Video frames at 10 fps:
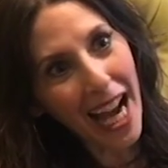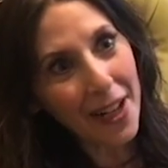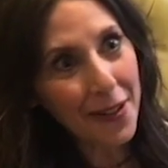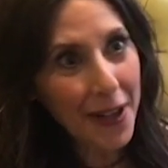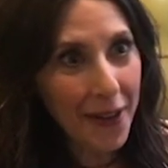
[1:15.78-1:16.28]
I
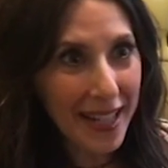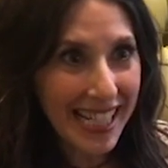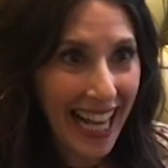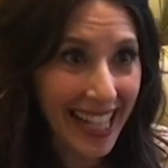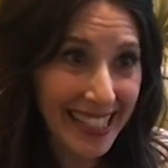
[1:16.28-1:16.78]
don't know
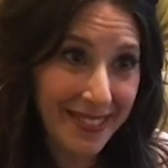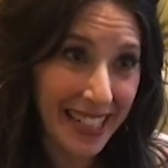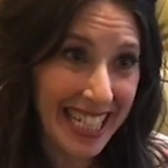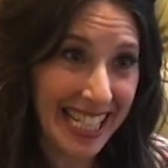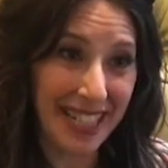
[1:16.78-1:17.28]
exactly when
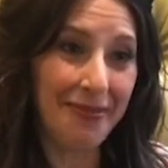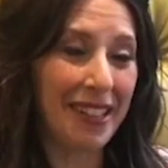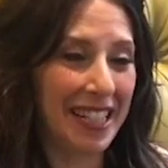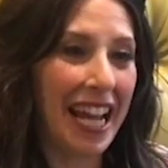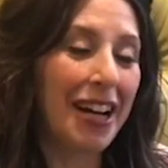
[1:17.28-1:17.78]
he's going to put
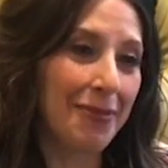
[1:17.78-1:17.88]
it out,